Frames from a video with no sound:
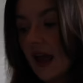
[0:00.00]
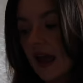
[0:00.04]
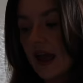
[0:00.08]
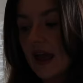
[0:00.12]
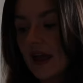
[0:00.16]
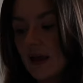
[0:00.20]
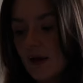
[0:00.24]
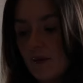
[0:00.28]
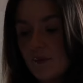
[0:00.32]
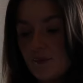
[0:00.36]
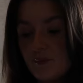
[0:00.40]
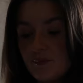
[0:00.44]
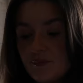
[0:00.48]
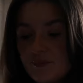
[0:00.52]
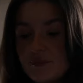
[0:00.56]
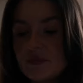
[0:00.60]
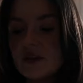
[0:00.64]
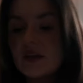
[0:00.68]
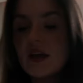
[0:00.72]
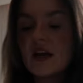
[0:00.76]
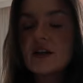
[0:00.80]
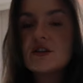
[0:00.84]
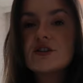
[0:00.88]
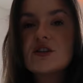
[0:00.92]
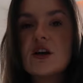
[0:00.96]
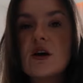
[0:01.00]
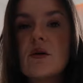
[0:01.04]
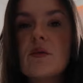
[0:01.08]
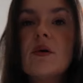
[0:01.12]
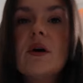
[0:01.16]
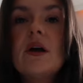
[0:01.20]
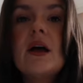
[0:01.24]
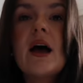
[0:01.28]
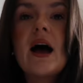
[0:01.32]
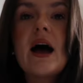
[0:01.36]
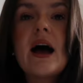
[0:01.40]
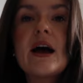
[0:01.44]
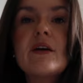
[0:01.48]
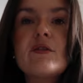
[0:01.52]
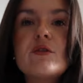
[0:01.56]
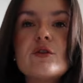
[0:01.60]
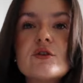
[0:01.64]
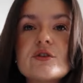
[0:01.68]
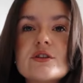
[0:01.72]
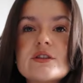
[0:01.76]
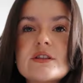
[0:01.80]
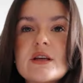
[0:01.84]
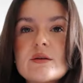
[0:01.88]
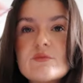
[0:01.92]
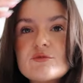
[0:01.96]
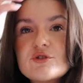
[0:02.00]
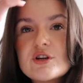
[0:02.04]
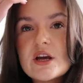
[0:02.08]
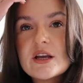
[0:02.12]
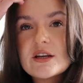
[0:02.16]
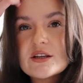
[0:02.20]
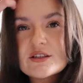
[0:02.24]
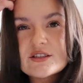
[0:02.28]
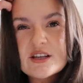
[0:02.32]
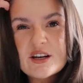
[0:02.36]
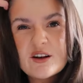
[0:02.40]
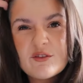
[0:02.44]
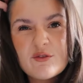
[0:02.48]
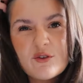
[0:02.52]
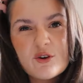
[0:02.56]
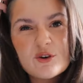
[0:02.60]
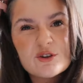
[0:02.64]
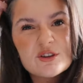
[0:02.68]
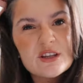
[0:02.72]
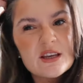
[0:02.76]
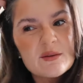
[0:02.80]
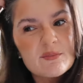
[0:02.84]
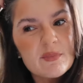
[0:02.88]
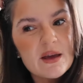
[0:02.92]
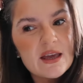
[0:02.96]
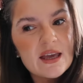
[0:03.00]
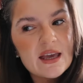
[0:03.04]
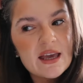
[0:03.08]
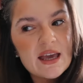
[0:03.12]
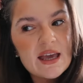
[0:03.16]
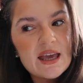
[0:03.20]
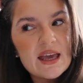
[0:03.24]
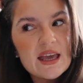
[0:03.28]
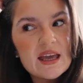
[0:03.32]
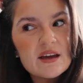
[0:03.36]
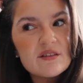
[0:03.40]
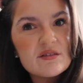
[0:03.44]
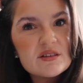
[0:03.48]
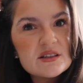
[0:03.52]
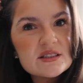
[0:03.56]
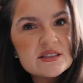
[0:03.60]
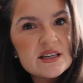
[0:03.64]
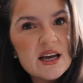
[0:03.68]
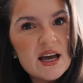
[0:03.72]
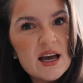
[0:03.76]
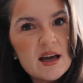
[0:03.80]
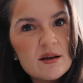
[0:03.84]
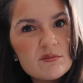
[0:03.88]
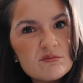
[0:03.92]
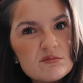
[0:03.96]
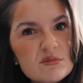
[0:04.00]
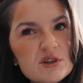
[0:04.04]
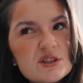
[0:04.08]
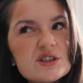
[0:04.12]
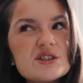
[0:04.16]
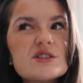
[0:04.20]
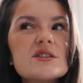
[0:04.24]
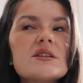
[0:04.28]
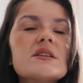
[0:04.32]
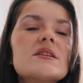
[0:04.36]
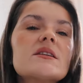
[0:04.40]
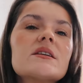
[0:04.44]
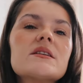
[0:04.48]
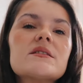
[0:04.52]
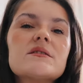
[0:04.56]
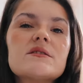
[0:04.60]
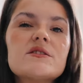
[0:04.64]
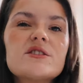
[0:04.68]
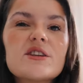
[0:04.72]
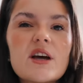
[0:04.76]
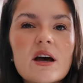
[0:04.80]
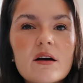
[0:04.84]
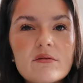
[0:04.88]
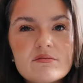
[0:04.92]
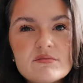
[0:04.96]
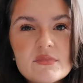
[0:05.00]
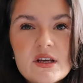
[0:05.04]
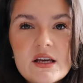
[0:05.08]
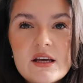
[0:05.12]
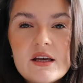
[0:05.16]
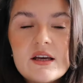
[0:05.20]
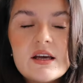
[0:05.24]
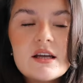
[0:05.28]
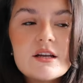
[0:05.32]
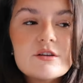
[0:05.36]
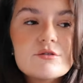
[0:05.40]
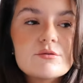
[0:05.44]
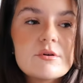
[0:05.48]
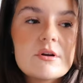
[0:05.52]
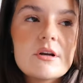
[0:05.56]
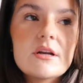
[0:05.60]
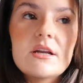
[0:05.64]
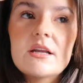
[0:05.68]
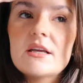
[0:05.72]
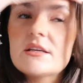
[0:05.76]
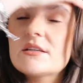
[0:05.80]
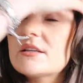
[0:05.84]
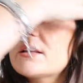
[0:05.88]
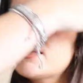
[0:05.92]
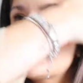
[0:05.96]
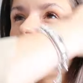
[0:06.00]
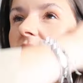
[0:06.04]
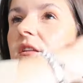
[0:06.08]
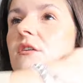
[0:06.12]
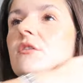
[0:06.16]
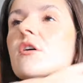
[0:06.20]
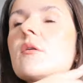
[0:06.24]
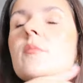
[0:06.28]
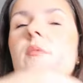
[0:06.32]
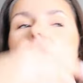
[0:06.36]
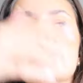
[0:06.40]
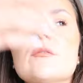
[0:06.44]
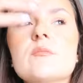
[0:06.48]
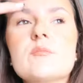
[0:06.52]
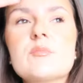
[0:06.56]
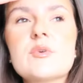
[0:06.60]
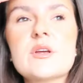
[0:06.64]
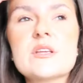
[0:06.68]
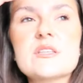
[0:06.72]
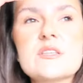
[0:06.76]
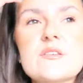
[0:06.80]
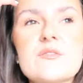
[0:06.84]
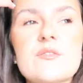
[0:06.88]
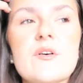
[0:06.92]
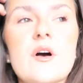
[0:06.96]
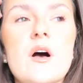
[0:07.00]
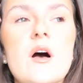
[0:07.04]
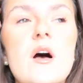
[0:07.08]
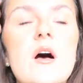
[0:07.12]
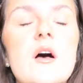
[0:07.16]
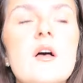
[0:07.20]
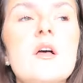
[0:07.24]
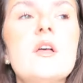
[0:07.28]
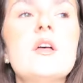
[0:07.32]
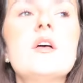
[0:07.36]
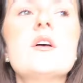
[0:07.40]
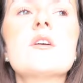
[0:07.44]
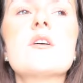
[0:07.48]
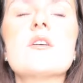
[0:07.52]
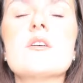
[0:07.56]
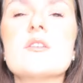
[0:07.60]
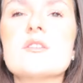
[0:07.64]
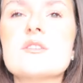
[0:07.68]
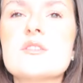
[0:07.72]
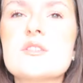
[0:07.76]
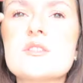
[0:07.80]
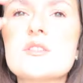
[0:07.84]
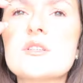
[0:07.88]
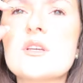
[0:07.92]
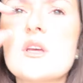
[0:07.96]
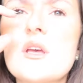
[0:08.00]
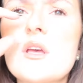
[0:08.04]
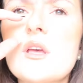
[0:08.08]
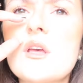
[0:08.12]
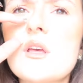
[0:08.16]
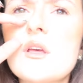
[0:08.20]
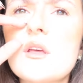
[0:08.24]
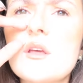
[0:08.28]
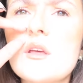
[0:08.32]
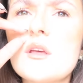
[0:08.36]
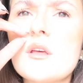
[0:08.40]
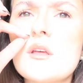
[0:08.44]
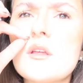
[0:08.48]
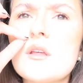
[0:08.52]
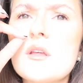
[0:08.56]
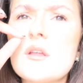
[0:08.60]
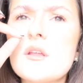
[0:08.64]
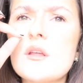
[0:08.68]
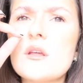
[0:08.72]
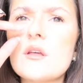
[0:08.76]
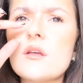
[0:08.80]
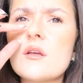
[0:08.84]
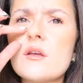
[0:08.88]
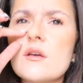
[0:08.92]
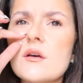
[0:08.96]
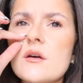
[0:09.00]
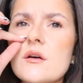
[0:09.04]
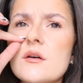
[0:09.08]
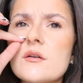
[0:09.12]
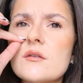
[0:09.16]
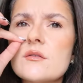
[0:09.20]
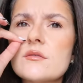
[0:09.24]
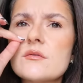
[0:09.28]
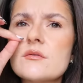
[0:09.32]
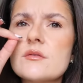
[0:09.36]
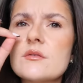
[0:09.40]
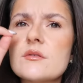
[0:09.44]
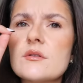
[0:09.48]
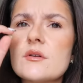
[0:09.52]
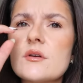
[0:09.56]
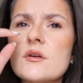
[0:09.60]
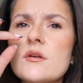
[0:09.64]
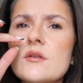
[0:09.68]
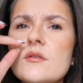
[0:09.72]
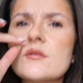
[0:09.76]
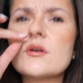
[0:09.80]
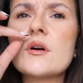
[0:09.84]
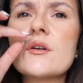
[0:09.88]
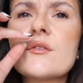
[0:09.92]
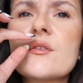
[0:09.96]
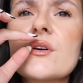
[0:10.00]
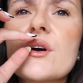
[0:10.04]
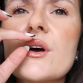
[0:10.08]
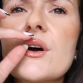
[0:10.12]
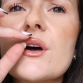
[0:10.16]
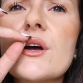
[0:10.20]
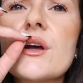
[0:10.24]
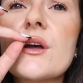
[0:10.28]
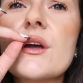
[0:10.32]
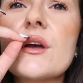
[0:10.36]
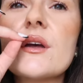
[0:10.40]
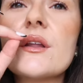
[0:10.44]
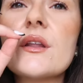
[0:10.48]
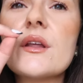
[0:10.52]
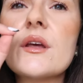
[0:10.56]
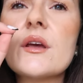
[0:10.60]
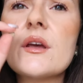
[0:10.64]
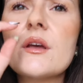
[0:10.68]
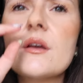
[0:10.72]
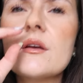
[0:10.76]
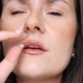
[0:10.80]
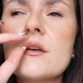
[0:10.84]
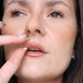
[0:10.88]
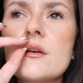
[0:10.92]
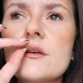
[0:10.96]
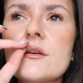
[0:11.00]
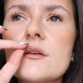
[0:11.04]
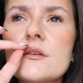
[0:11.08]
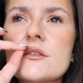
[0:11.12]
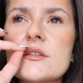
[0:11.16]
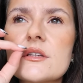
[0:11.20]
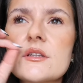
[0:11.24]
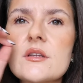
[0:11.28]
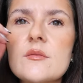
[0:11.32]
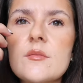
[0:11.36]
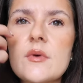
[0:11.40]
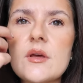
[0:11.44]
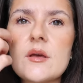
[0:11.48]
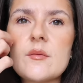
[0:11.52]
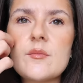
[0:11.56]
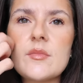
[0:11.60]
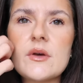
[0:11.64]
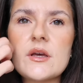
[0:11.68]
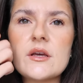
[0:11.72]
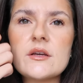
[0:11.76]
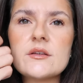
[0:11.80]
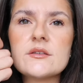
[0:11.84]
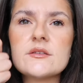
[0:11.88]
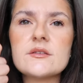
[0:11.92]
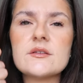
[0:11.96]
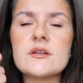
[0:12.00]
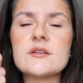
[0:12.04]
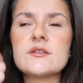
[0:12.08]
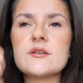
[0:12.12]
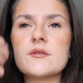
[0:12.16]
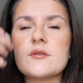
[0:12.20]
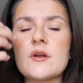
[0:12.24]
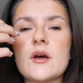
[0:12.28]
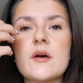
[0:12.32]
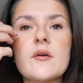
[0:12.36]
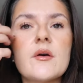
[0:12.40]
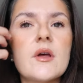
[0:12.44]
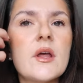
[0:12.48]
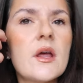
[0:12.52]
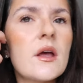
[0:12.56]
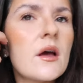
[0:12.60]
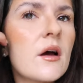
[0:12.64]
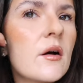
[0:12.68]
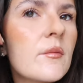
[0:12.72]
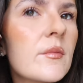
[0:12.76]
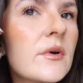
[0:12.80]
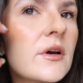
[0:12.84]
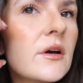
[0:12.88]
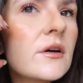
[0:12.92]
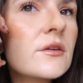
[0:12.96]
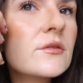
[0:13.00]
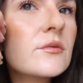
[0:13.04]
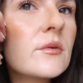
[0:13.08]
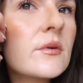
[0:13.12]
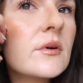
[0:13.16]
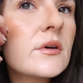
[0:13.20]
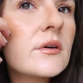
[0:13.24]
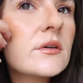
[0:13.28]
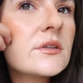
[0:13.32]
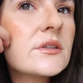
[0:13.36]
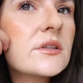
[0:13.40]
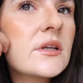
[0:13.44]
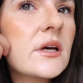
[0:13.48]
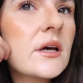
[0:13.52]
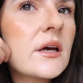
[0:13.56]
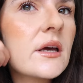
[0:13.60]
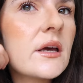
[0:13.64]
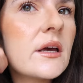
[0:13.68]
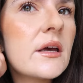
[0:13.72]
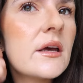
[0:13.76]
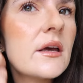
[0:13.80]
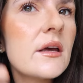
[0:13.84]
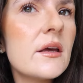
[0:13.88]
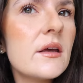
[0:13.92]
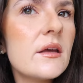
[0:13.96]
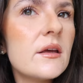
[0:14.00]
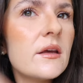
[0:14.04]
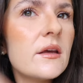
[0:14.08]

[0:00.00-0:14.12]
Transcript: So I've ordered them trainers and I thought they'd make it here in time, which they didn't, so it is what it is. I think they're coming pretty far because... Oh, have I got hair there? Is that the maid person? I don't know. Oh my God, what was that hair?